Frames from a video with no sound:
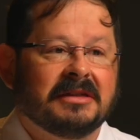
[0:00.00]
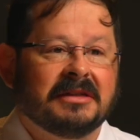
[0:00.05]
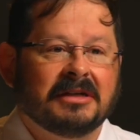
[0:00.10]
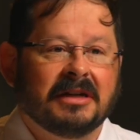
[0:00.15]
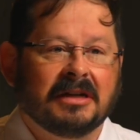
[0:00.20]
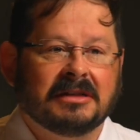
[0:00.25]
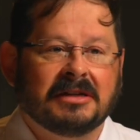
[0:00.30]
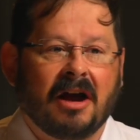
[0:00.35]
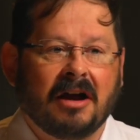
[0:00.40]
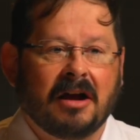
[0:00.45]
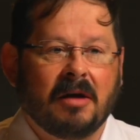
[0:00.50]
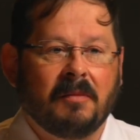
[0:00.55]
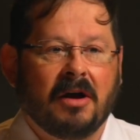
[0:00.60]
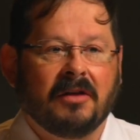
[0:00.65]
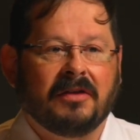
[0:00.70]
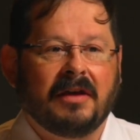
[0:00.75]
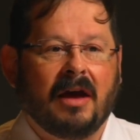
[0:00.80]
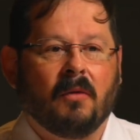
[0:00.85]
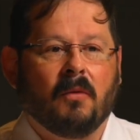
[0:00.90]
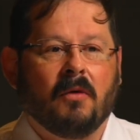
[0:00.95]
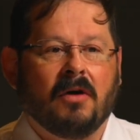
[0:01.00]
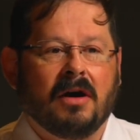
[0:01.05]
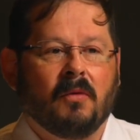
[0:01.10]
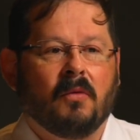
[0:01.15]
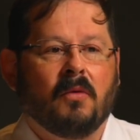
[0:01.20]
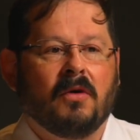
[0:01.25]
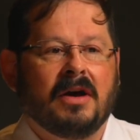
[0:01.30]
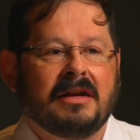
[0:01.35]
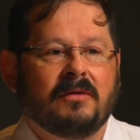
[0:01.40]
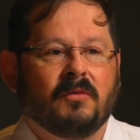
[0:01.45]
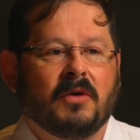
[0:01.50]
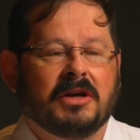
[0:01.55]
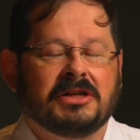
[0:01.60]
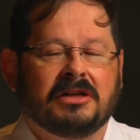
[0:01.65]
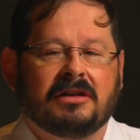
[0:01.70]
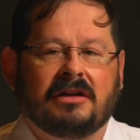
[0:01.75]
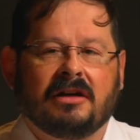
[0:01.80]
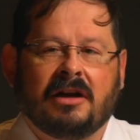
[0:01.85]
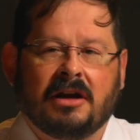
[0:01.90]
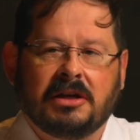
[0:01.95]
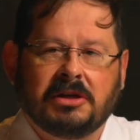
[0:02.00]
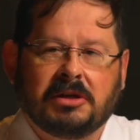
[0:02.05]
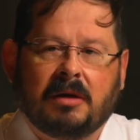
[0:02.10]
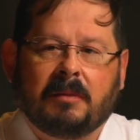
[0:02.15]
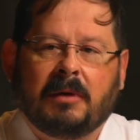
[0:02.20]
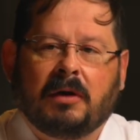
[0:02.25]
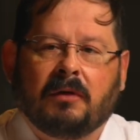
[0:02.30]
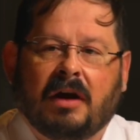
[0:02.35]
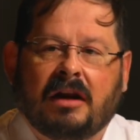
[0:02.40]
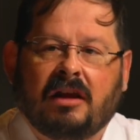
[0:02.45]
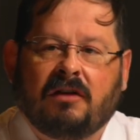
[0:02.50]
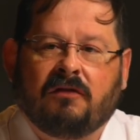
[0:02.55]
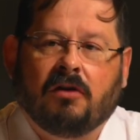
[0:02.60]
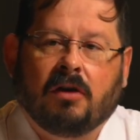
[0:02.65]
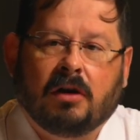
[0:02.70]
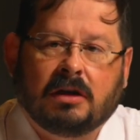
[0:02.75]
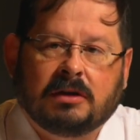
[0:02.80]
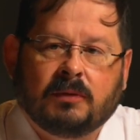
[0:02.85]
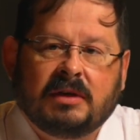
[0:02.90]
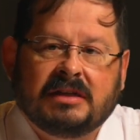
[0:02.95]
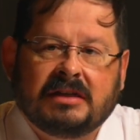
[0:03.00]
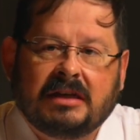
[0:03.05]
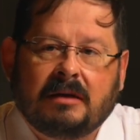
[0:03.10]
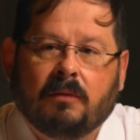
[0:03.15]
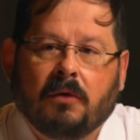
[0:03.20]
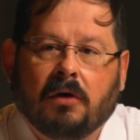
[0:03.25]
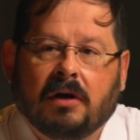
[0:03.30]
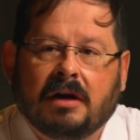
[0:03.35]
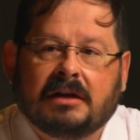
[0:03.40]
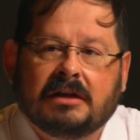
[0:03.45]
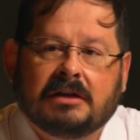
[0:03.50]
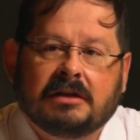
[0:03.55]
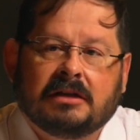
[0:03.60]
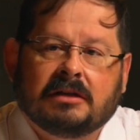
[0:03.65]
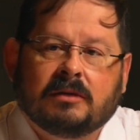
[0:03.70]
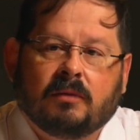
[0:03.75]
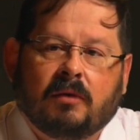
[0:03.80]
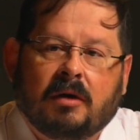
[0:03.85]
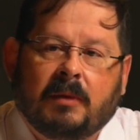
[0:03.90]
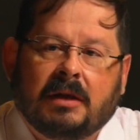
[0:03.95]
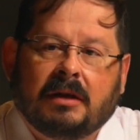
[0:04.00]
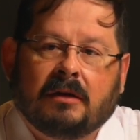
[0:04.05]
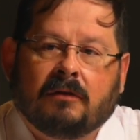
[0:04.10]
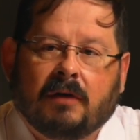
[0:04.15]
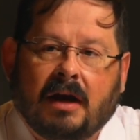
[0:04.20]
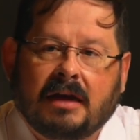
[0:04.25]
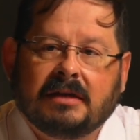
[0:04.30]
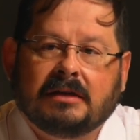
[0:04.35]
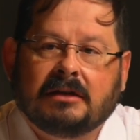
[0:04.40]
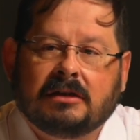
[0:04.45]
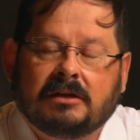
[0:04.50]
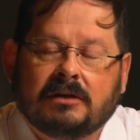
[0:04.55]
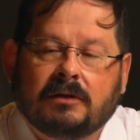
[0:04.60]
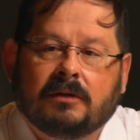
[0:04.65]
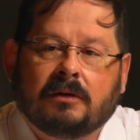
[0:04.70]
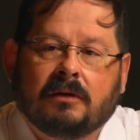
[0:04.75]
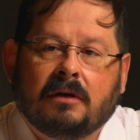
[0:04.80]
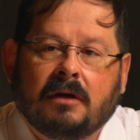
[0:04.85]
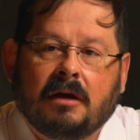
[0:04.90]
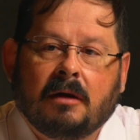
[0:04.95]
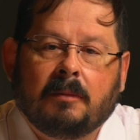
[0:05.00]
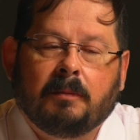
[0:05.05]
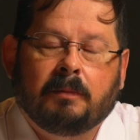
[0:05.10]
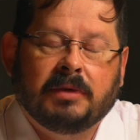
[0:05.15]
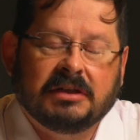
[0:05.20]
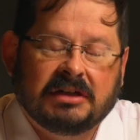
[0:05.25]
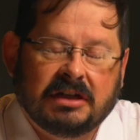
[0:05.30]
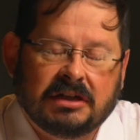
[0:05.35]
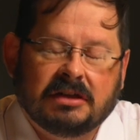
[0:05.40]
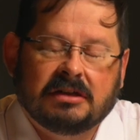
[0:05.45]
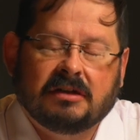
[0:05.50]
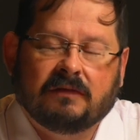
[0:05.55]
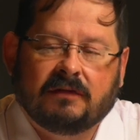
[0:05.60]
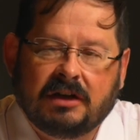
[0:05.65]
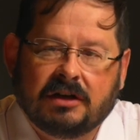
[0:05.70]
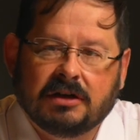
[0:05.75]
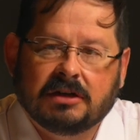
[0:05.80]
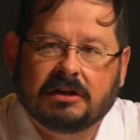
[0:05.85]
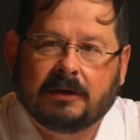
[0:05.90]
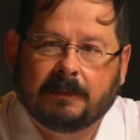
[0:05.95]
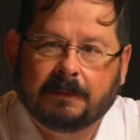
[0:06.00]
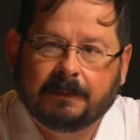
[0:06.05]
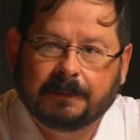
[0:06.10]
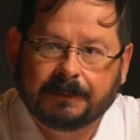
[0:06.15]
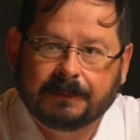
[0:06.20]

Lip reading: talk about that. What should the country be ready for as we see more Indigenous women rising to positions of leadership?